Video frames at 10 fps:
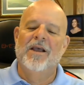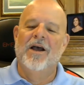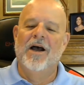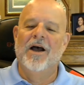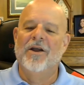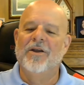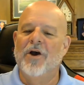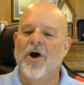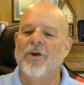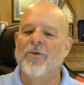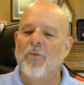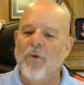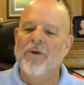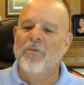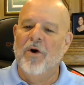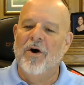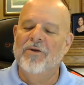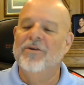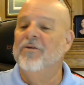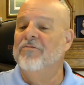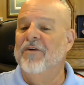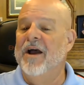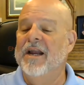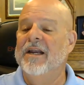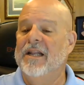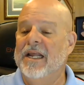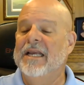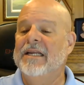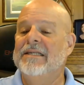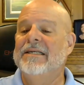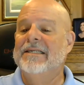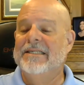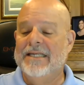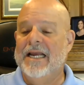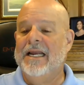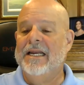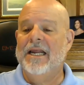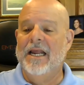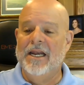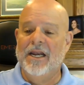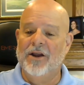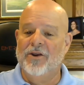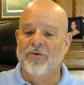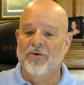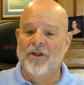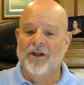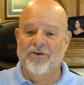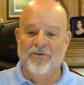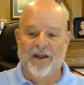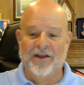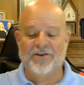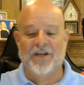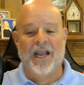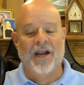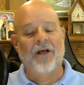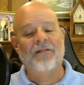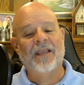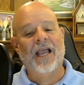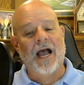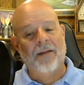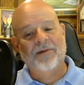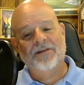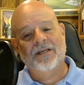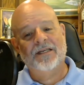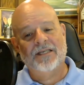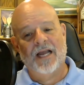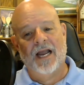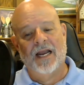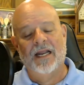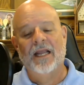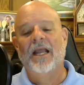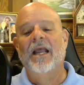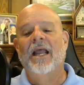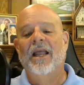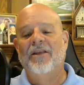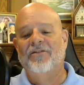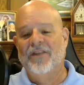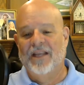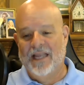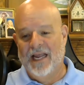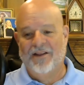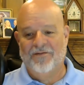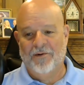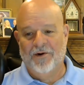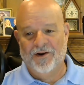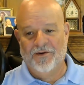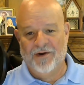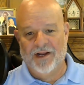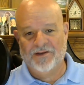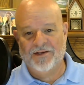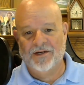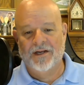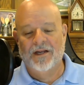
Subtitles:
On one wall, you'll find Lincoln's second inaugural address, and on the opposite side is the Gettysburg Address.